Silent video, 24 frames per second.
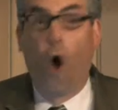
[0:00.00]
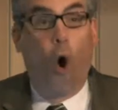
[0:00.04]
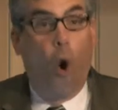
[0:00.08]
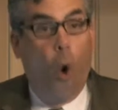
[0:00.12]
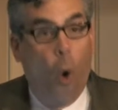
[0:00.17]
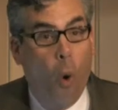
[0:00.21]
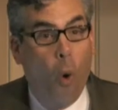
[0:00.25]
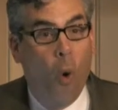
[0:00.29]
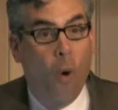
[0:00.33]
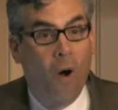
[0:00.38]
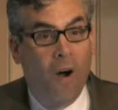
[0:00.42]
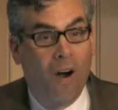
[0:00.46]

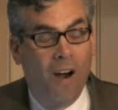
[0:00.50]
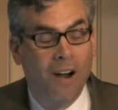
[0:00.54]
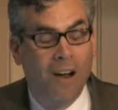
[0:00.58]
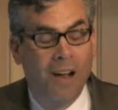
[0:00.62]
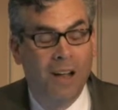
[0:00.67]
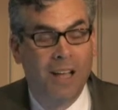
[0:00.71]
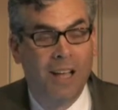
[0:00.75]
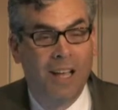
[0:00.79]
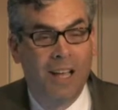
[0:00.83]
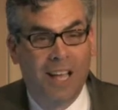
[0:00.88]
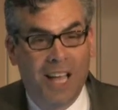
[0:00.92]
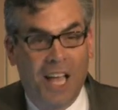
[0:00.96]

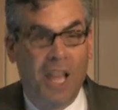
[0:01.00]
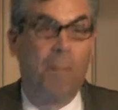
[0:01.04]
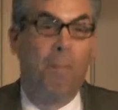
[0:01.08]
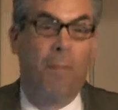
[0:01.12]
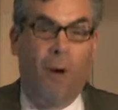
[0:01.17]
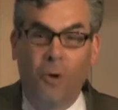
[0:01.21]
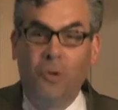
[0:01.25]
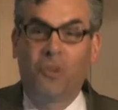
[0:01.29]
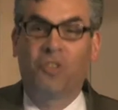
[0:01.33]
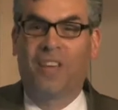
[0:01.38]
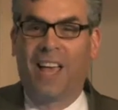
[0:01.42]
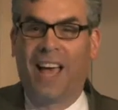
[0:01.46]
Or, in
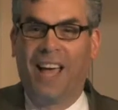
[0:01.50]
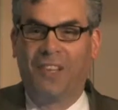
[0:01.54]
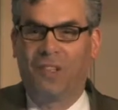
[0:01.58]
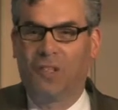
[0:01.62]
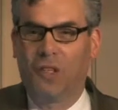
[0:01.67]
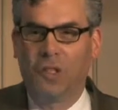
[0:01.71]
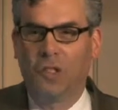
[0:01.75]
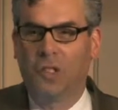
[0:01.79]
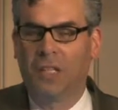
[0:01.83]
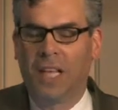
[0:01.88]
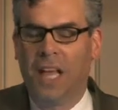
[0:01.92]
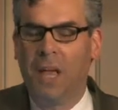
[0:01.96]
most
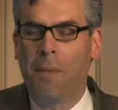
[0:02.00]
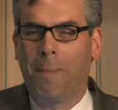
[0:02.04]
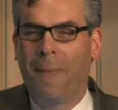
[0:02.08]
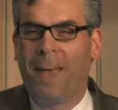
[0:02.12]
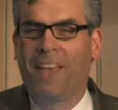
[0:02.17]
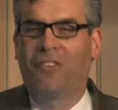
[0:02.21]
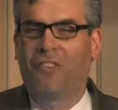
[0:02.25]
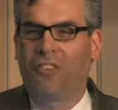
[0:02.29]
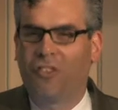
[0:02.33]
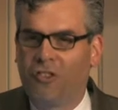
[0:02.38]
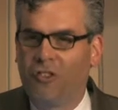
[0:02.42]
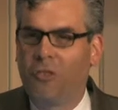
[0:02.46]
cases, it
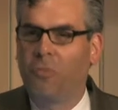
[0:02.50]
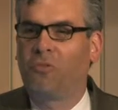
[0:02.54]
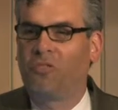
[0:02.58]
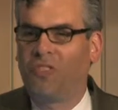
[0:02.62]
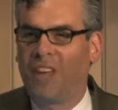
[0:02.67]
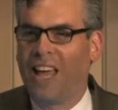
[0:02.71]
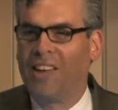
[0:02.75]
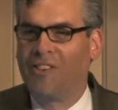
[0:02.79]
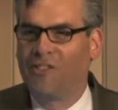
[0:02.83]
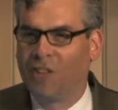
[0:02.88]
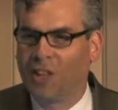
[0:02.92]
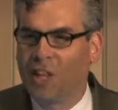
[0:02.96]
makes us
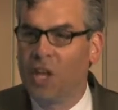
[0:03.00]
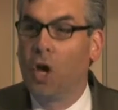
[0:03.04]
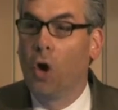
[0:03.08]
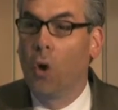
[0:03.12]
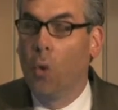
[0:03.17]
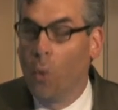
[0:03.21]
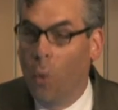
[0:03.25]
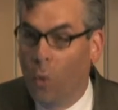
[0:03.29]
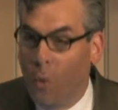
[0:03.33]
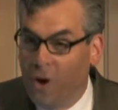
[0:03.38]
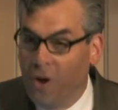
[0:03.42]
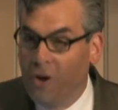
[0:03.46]
substantially
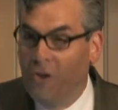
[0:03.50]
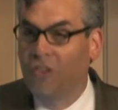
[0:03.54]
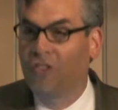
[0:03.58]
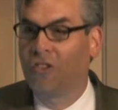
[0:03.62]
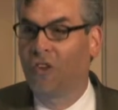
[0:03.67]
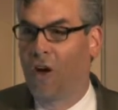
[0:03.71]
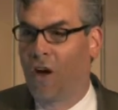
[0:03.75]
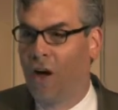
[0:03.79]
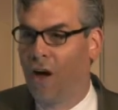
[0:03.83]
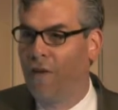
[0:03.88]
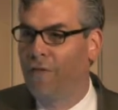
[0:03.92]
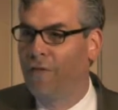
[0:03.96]
worse
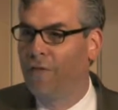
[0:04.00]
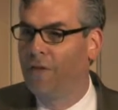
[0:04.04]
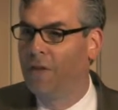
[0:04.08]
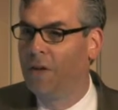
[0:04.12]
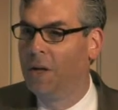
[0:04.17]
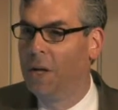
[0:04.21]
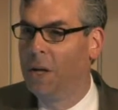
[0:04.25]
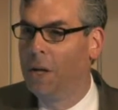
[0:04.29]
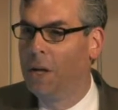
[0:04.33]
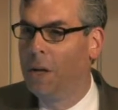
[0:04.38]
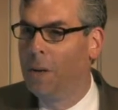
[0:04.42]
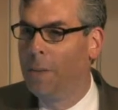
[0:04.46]
off
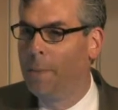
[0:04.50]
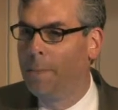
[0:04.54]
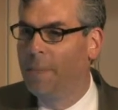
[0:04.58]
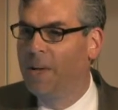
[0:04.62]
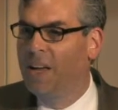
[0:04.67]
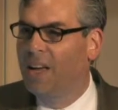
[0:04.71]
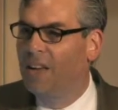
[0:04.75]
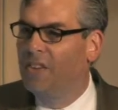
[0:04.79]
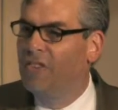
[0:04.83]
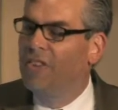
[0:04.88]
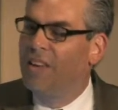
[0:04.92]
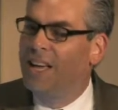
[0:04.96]

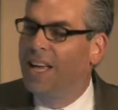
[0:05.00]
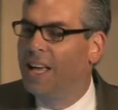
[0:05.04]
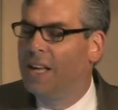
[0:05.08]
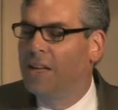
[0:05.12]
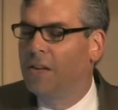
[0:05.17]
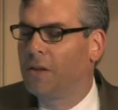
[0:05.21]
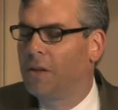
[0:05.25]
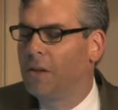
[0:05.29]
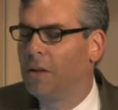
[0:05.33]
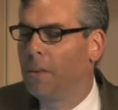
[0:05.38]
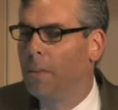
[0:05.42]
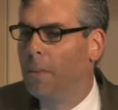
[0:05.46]
because
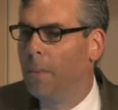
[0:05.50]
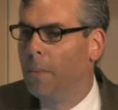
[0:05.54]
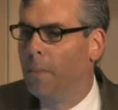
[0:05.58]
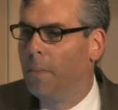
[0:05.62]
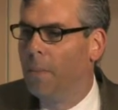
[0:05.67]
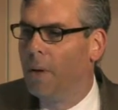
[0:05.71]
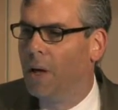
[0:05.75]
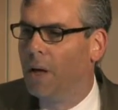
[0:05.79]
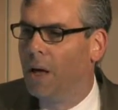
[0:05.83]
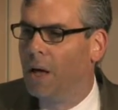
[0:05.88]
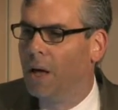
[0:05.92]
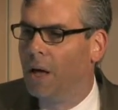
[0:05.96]
it
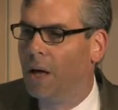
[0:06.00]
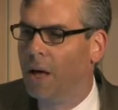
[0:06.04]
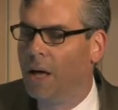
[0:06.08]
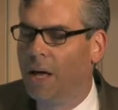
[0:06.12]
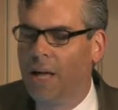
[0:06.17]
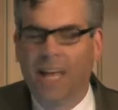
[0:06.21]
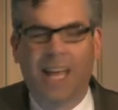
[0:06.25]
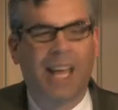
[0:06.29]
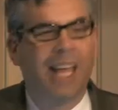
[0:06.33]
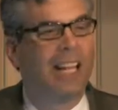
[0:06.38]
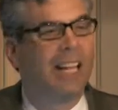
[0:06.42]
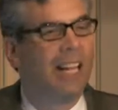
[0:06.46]

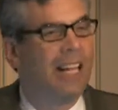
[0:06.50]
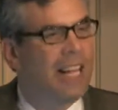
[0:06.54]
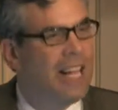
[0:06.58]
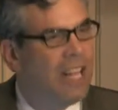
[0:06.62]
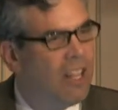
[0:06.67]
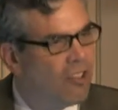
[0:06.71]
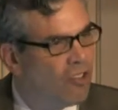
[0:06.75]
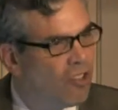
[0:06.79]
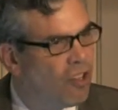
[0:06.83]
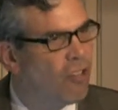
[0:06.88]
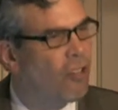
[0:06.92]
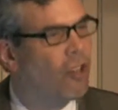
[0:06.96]

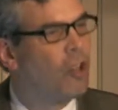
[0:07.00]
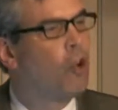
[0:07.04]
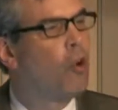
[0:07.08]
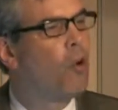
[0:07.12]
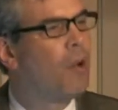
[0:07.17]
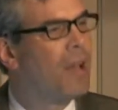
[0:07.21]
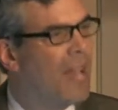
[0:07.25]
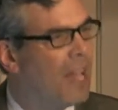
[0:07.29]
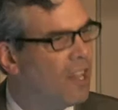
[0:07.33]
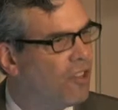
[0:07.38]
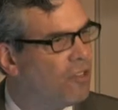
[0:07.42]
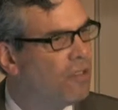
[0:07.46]
leads to the
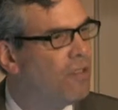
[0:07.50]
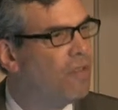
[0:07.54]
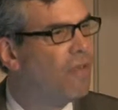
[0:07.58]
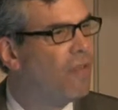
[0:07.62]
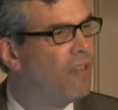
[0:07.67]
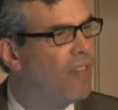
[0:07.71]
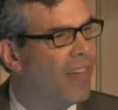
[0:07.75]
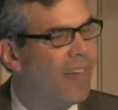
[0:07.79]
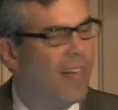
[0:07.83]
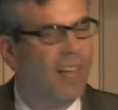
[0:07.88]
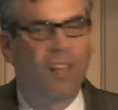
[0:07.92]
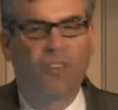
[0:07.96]
creation of
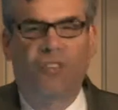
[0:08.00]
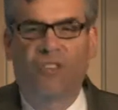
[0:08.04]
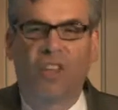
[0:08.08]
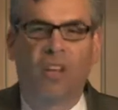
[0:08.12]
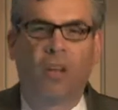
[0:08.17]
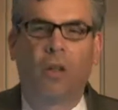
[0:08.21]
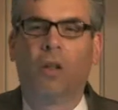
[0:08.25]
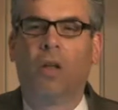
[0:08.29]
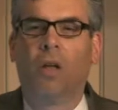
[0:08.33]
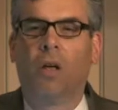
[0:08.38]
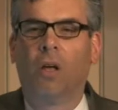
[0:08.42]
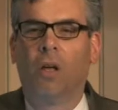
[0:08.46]
things
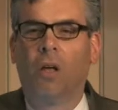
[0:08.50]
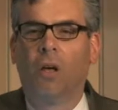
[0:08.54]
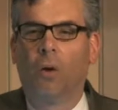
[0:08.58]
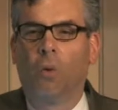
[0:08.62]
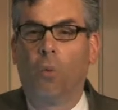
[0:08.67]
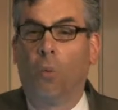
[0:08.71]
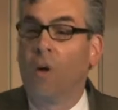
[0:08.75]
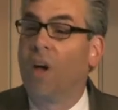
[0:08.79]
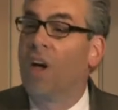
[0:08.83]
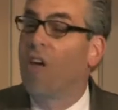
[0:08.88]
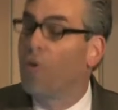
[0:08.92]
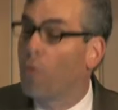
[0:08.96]
that
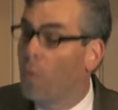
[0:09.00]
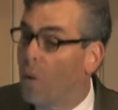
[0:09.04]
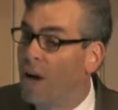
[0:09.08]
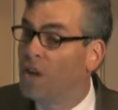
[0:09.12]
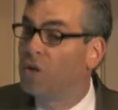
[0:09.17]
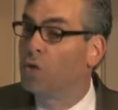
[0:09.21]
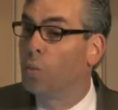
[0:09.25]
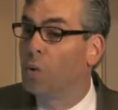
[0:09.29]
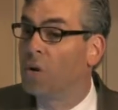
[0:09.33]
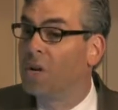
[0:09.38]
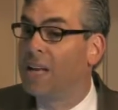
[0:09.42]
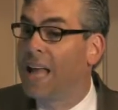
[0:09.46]
we
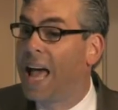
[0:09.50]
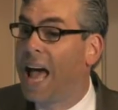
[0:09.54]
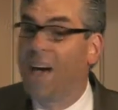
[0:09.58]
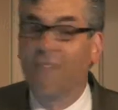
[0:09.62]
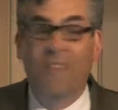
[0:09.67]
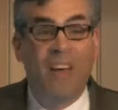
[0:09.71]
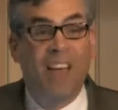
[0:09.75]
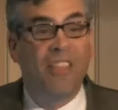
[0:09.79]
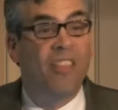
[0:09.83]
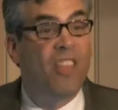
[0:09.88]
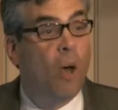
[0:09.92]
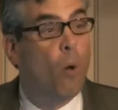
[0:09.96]
otherwise wouldn't
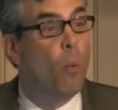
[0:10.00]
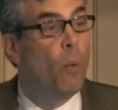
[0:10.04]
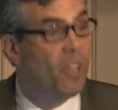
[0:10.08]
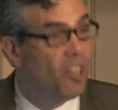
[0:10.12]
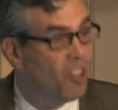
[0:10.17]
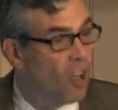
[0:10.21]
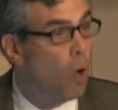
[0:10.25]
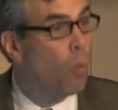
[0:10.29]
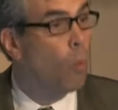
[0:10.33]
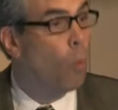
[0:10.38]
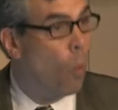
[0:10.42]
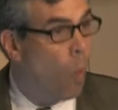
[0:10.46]
have and that we
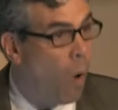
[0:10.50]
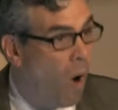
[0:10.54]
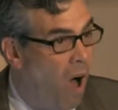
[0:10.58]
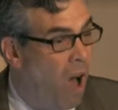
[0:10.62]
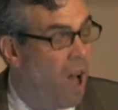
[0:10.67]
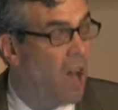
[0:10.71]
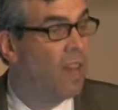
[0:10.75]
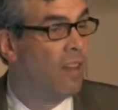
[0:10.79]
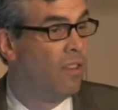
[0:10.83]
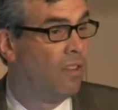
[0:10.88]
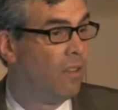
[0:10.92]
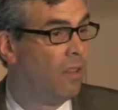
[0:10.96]
don't
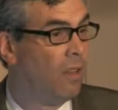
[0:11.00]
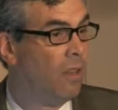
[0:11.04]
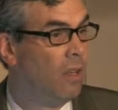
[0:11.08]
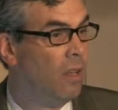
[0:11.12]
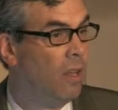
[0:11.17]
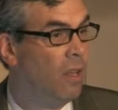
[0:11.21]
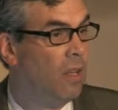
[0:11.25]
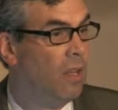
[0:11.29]
want,